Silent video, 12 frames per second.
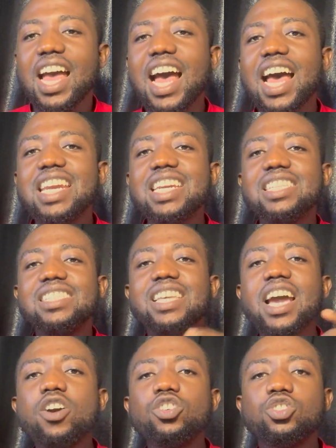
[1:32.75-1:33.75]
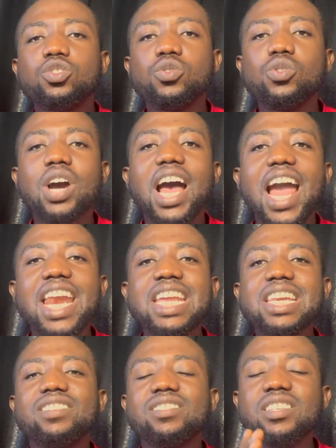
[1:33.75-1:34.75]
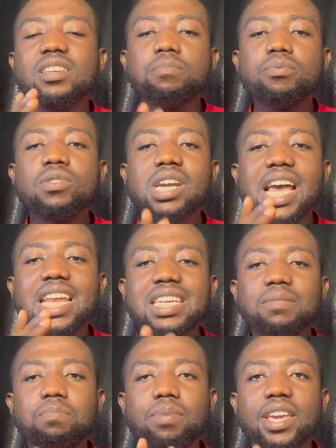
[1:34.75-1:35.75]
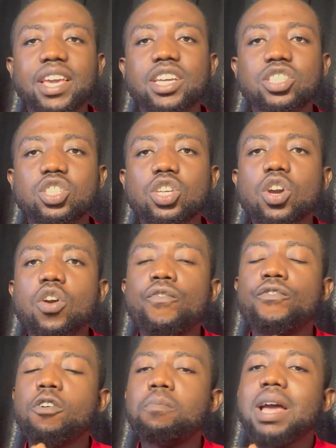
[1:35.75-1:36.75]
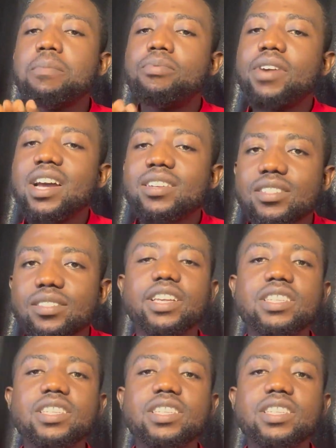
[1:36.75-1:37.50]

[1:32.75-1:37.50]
And they tell you, I need a simple landing page for my brand.